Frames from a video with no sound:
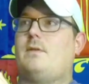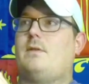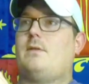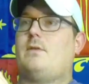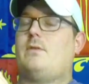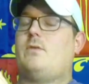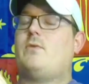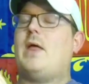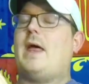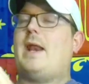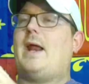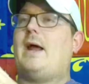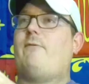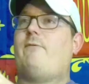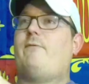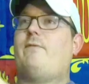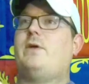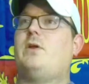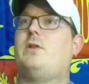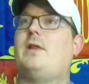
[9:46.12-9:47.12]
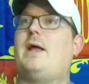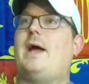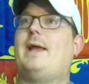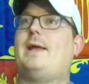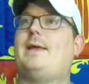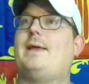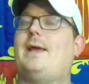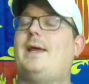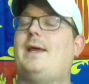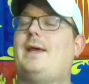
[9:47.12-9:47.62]
that I feel
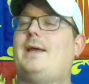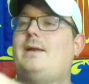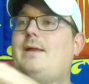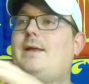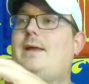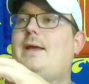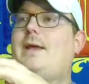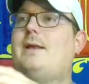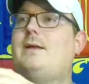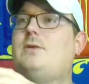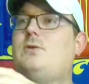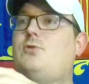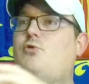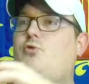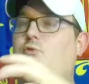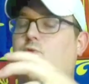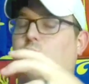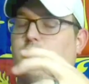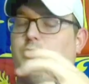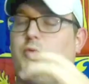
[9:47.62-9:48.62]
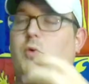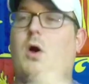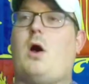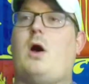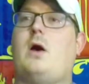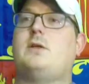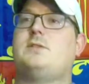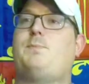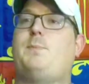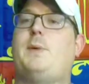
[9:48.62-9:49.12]
like it it
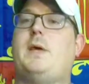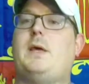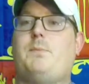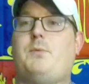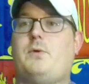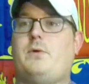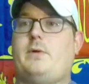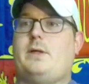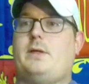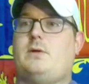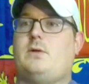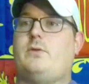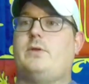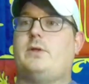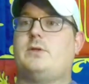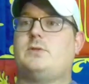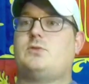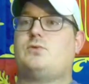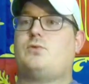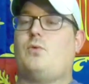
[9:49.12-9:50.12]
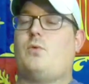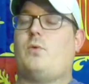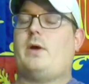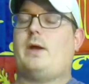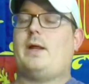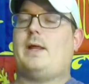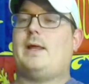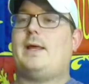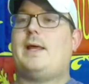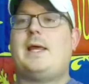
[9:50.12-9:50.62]
draws people into the
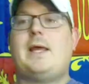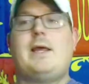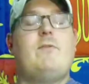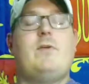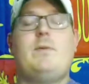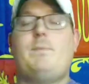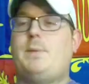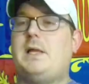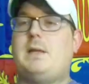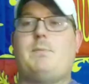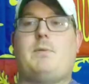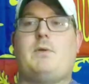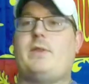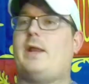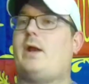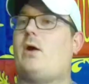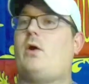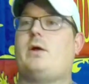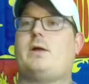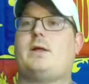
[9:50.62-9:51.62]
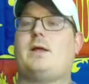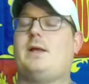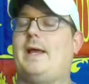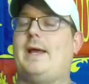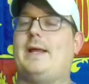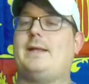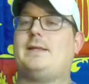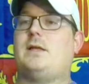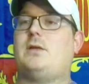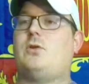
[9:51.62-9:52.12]
story. Even people that aren't
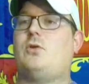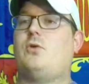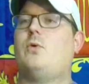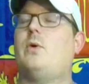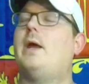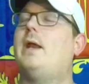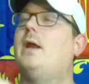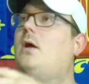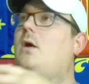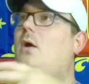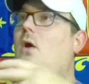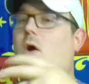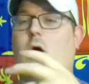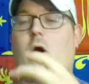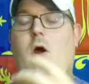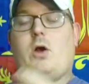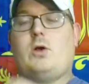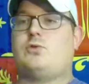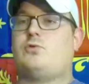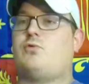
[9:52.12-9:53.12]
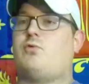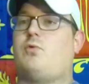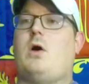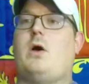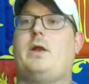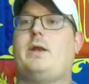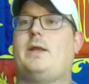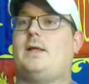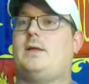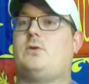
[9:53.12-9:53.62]
connected to it are
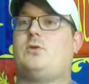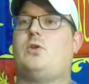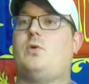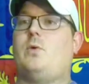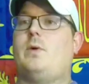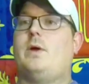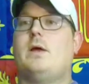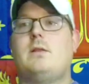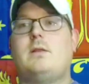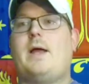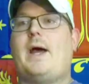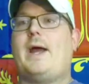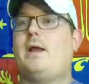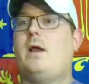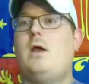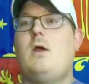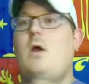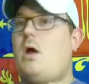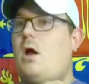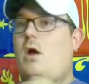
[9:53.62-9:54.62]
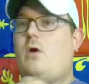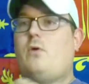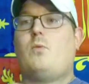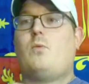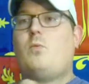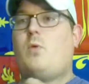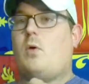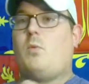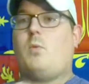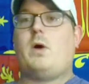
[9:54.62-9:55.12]
drawn into it. Like, uh,
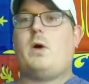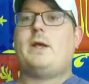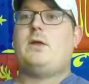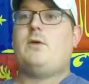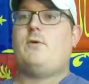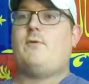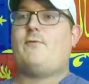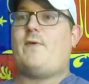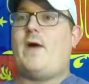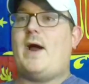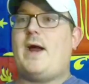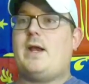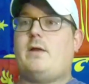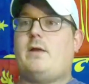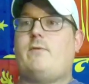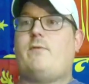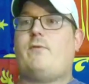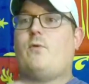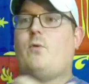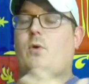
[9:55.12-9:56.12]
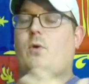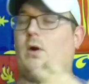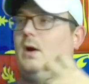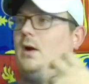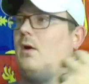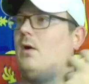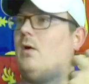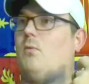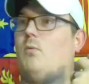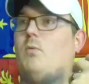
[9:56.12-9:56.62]
well, what are you fighting for?
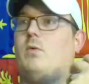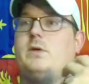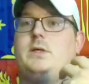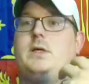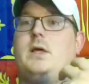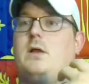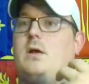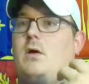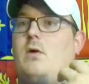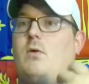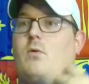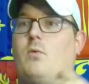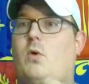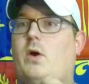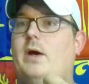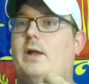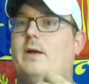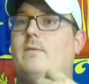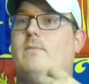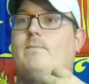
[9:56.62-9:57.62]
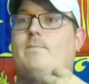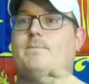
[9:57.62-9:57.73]
Well, you know what?